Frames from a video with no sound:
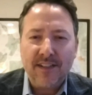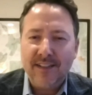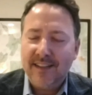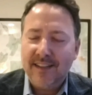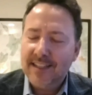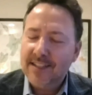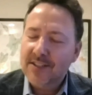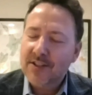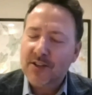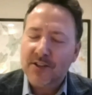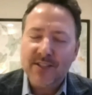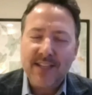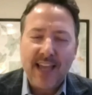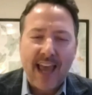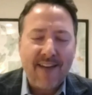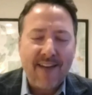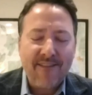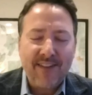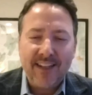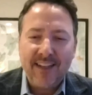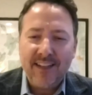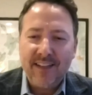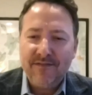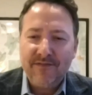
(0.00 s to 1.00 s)
these are
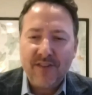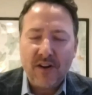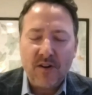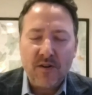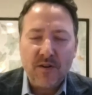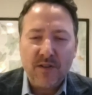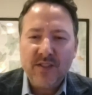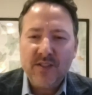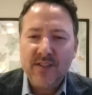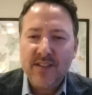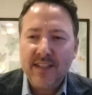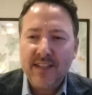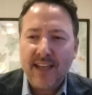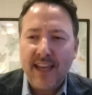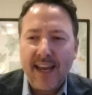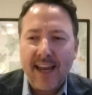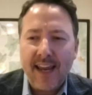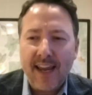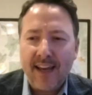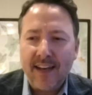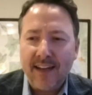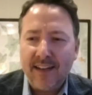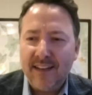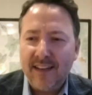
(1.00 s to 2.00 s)
savvy folks
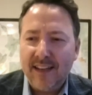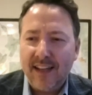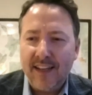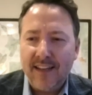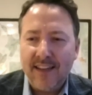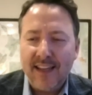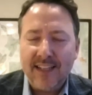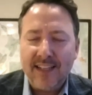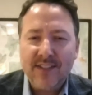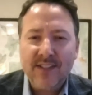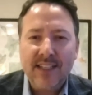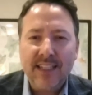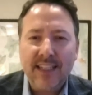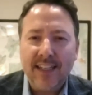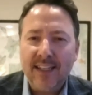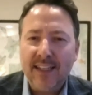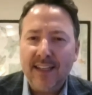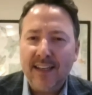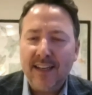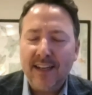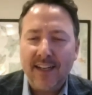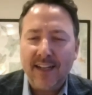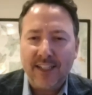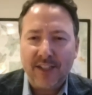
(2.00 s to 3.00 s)
and and they
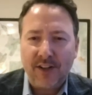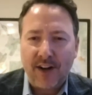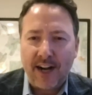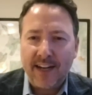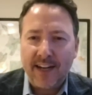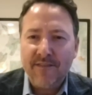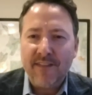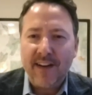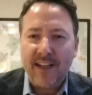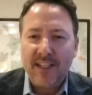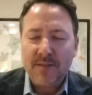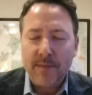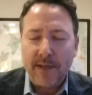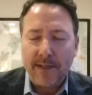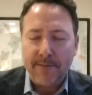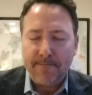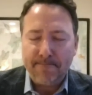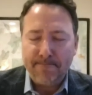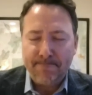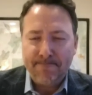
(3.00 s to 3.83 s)
see a great investment.